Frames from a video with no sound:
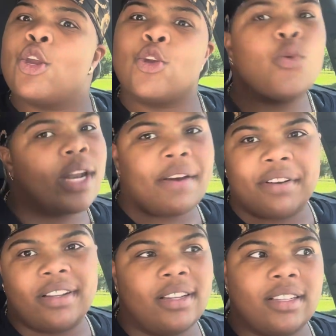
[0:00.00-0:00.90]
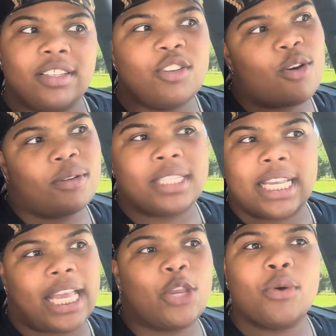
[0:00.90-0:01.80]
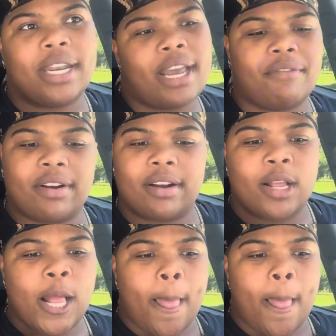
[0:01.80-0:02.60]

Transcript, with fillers: you would never you know what i'm saying like you would never